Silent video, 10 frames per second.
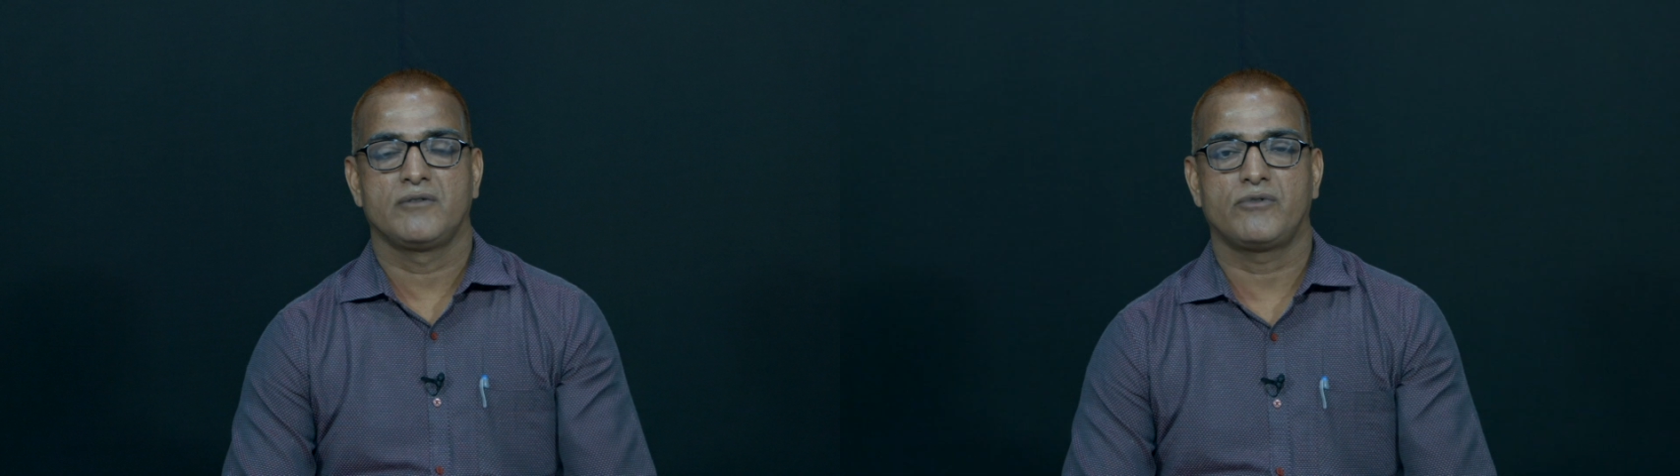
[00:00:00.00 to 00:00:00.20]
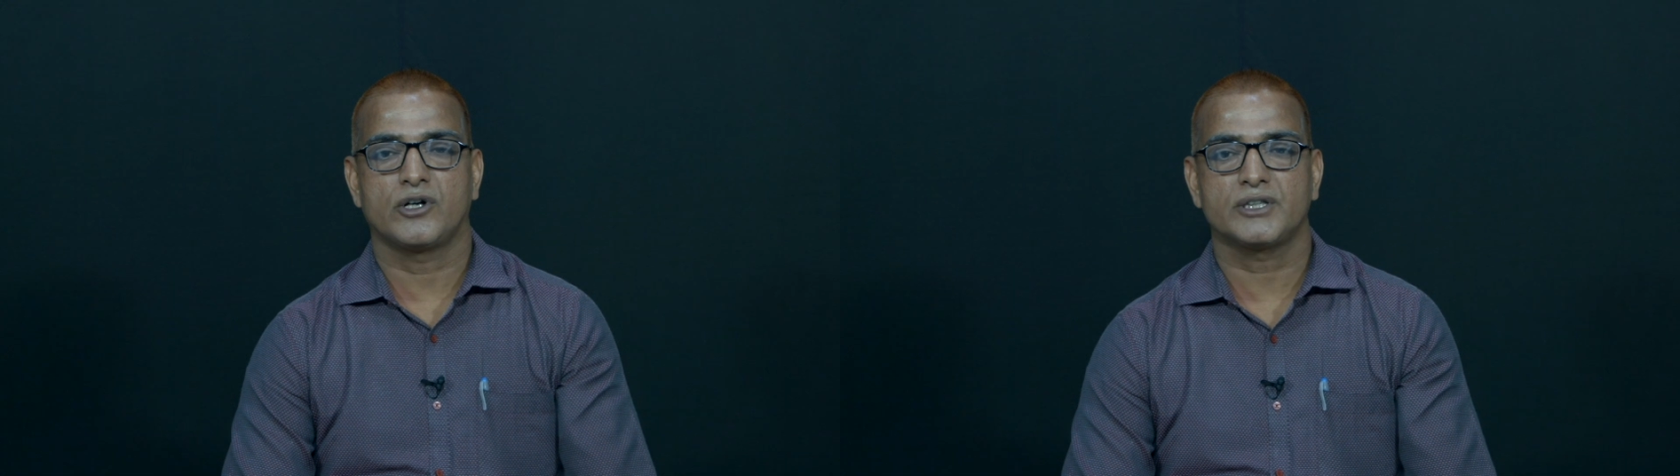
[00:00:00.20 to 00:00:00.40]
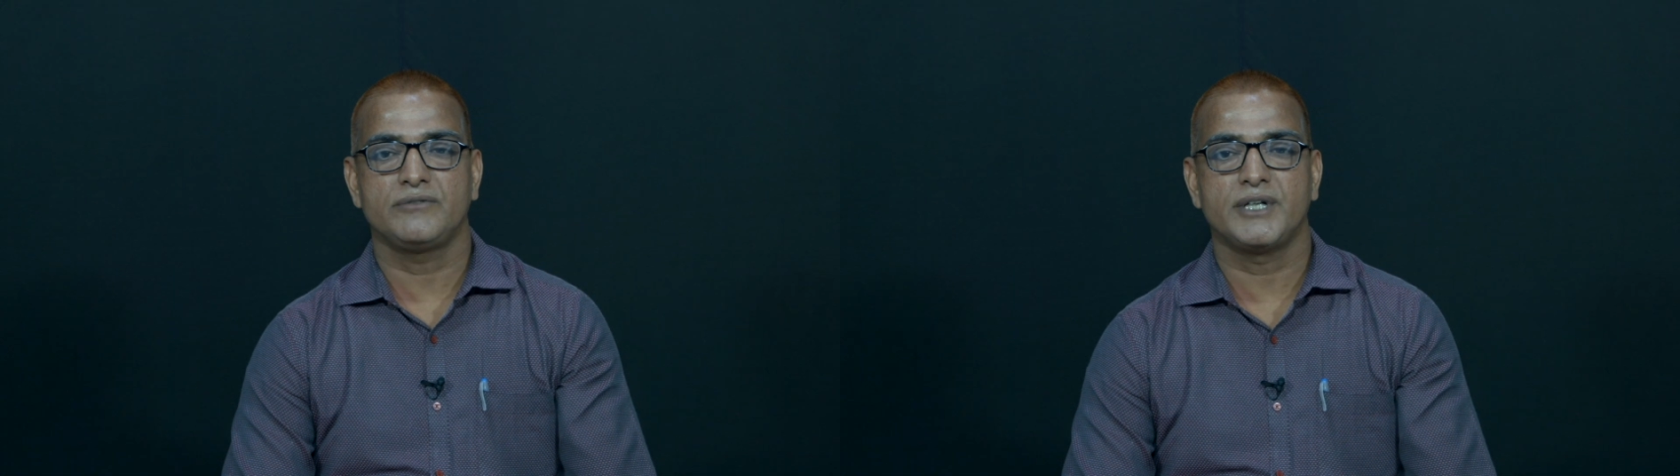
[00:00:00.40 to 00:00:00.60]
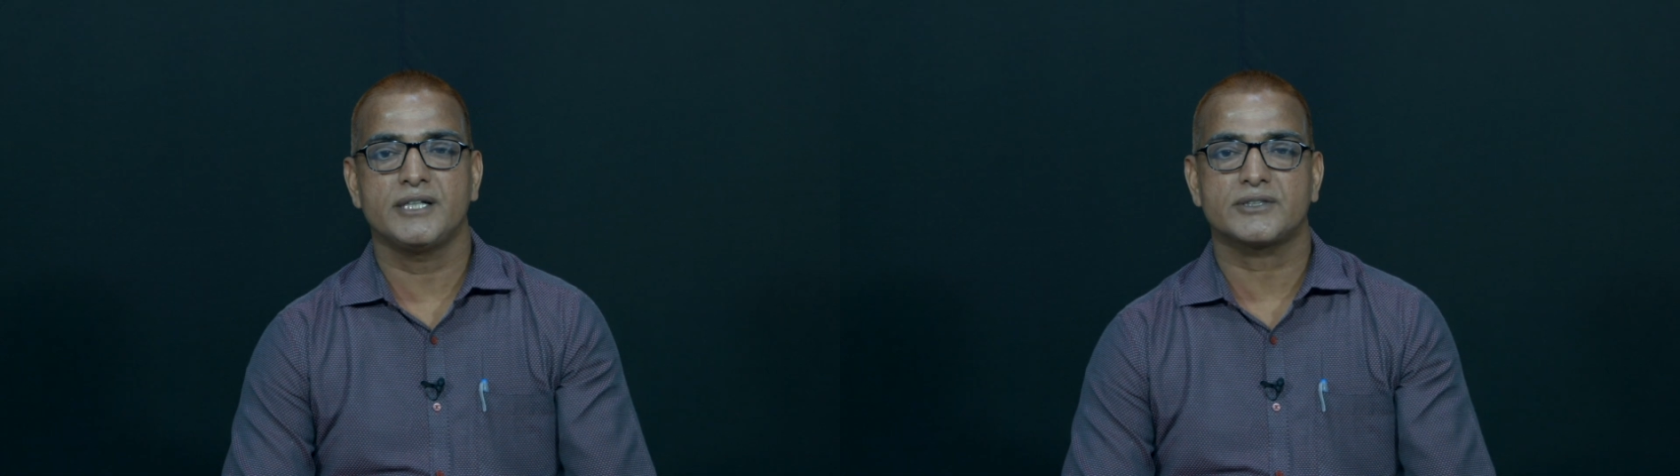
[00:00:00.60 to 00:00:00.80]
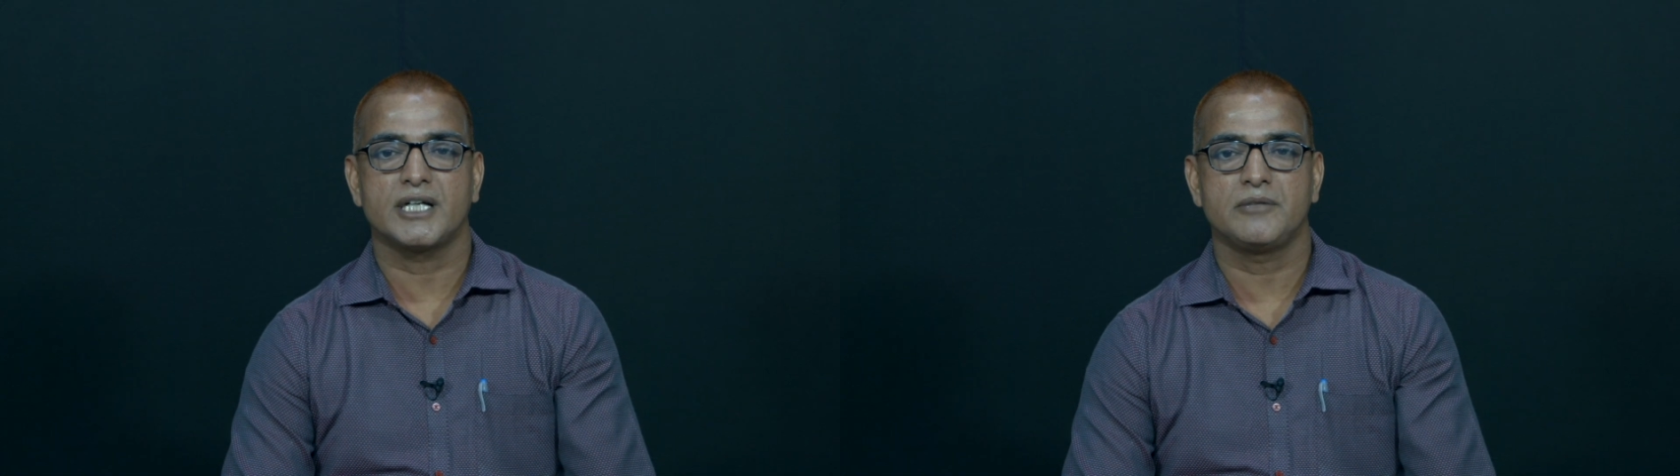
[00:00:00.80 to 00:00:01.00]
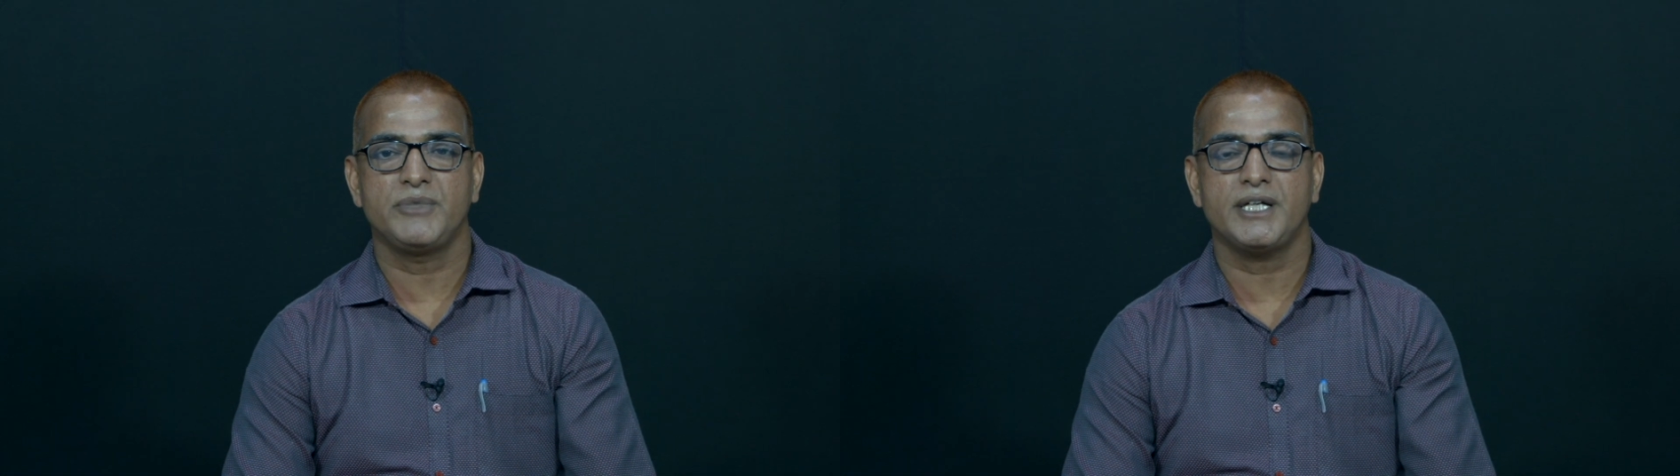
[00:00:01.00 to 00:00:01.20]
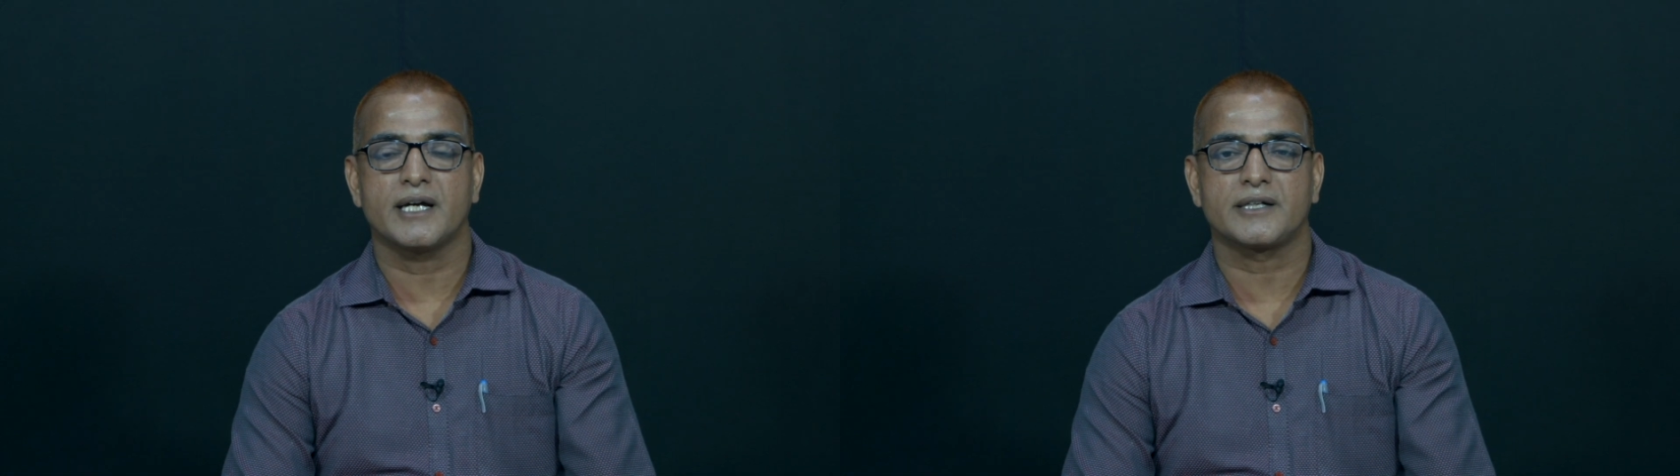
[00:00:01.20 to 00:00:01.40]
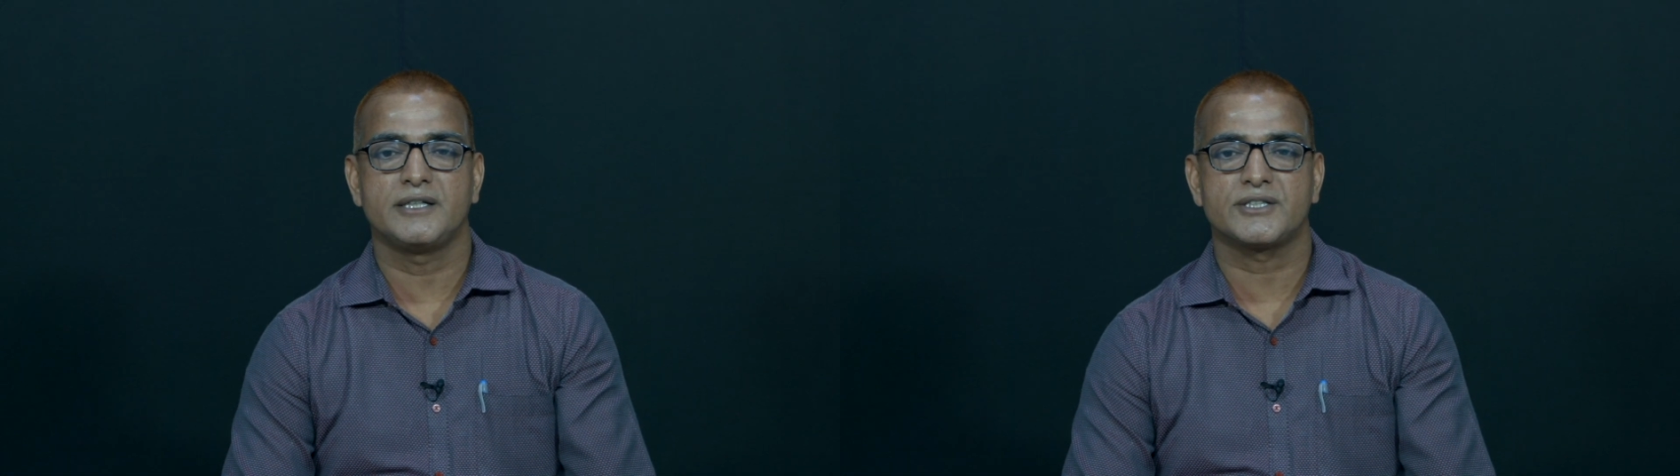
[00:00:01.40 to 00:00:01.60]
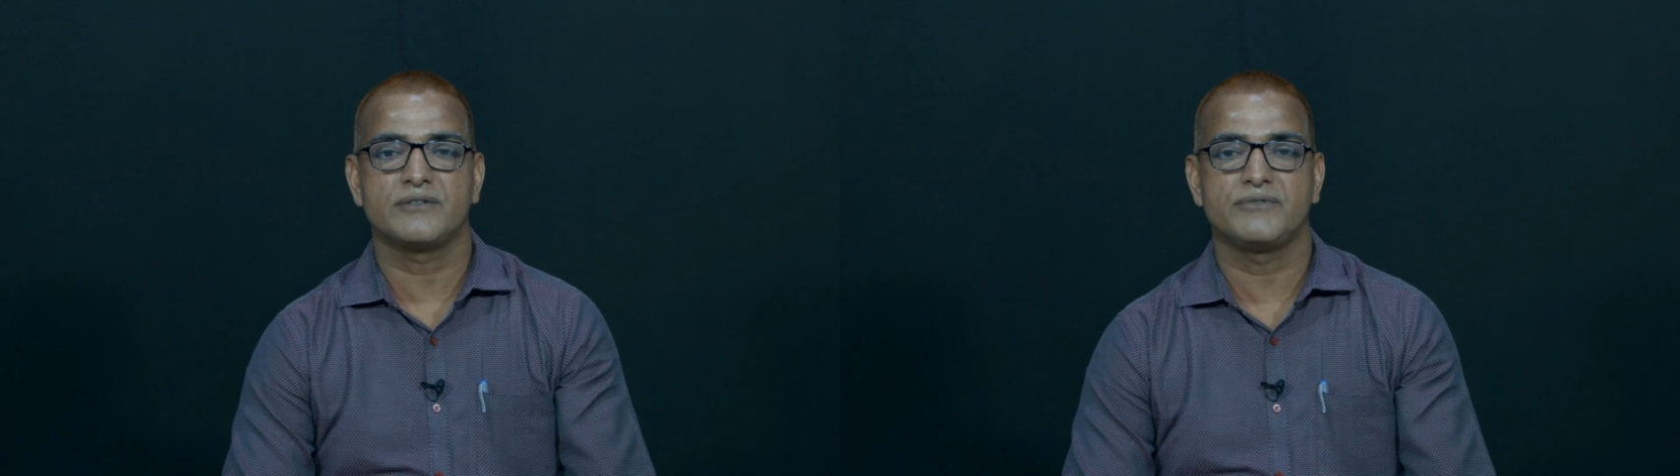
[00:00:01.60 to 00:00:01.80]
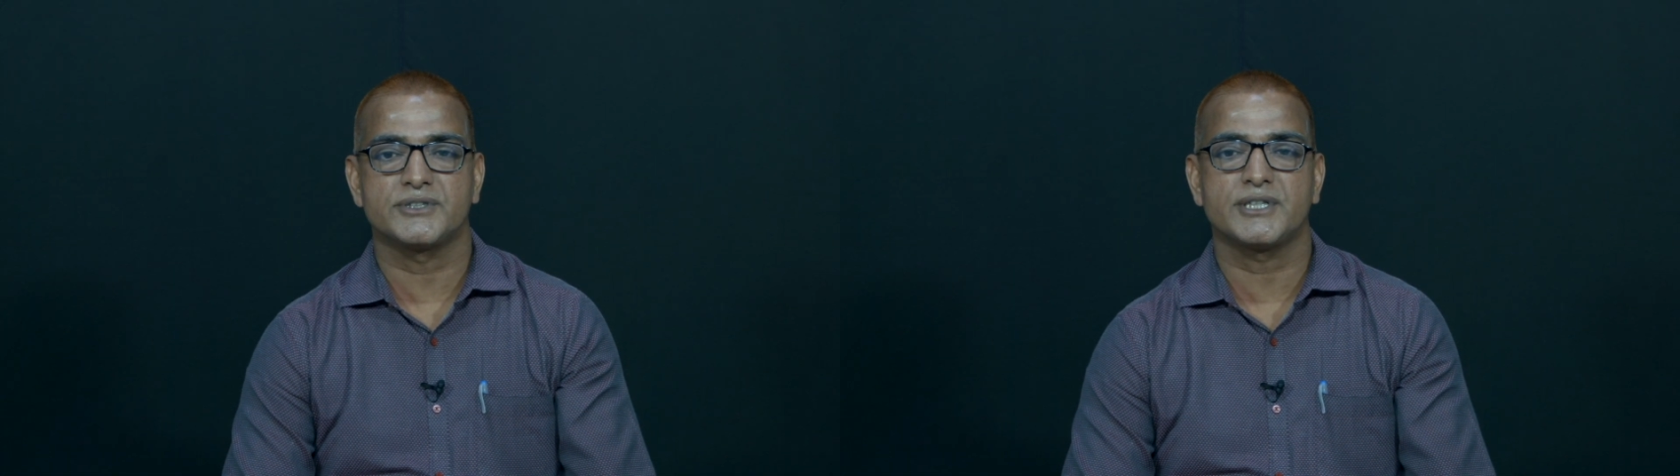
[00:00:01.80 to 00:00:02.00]
for the various NBA
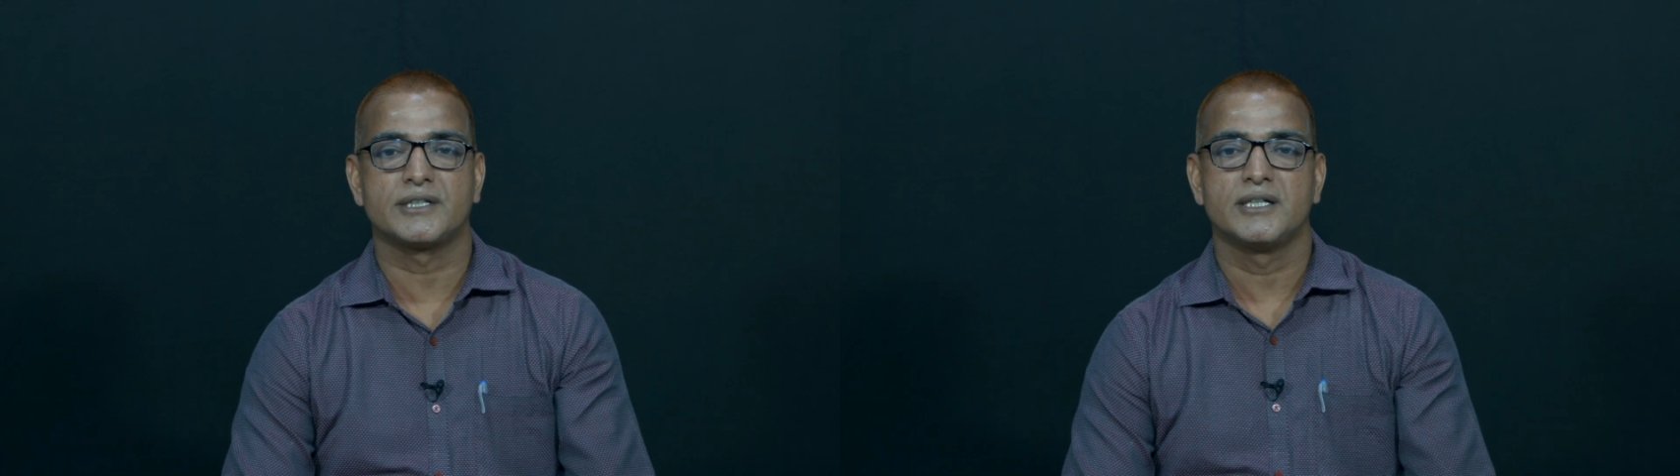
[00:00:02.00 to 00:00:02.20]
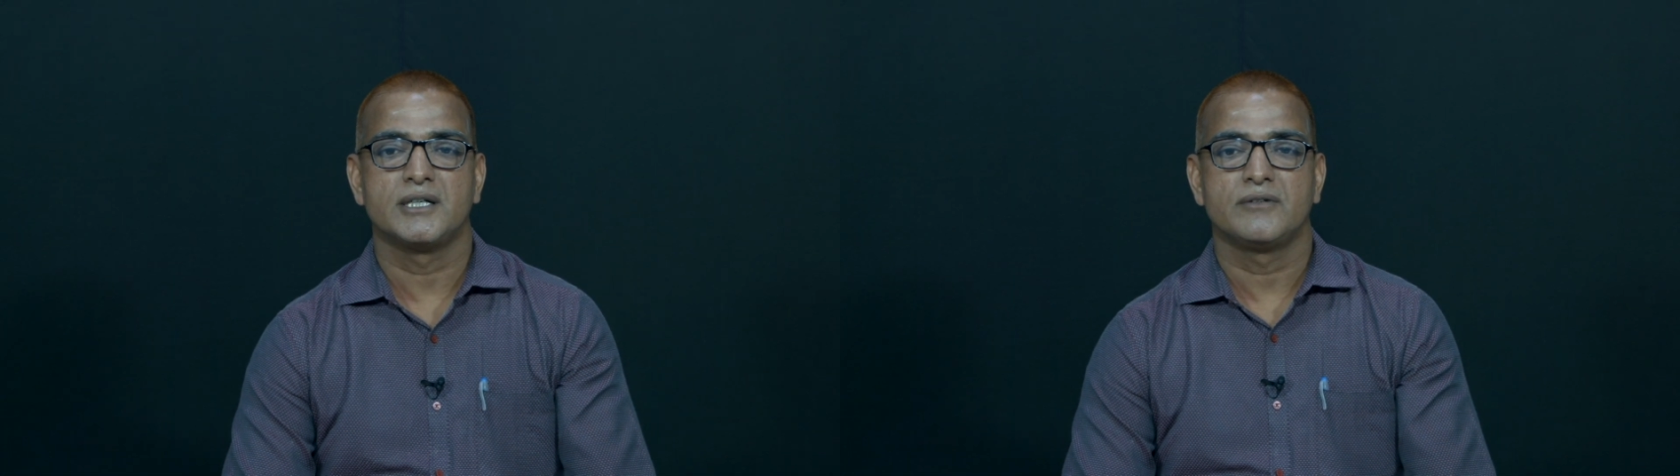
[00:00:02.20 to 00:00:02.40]
accreditation visit